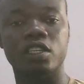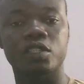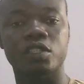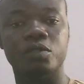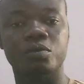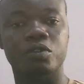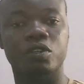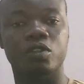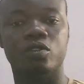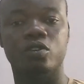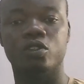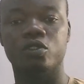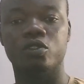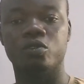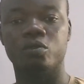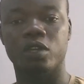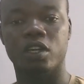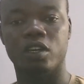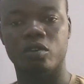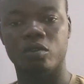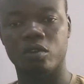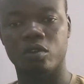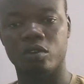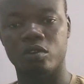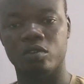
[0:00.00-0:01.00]
in these videos,
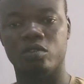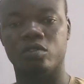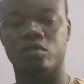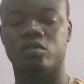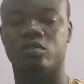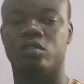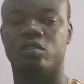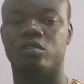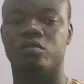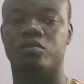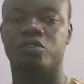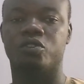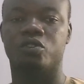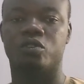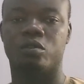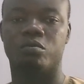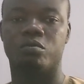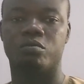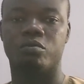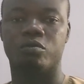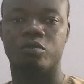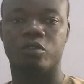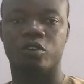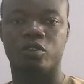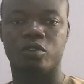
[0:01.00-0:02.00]
we are going to solve
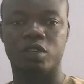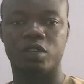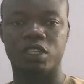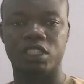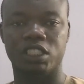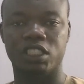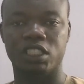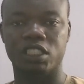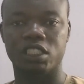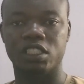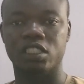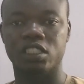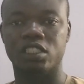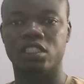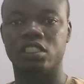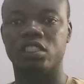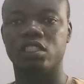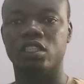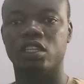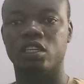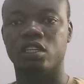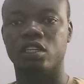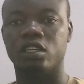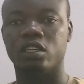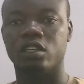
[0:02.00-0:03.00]
some
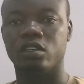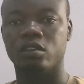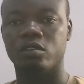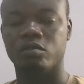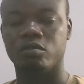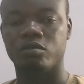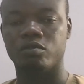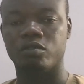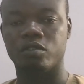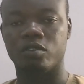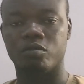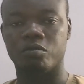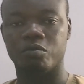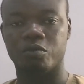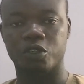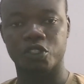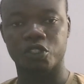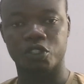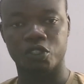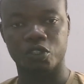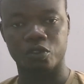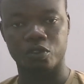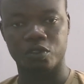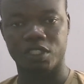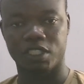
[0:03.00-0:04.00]
questions from
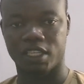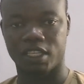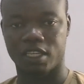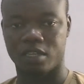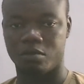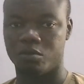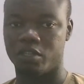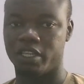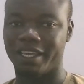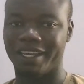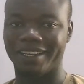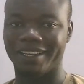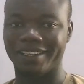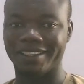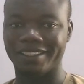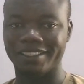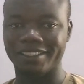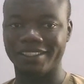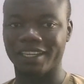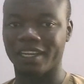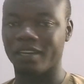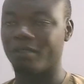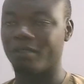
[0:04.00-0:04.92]
post UTME and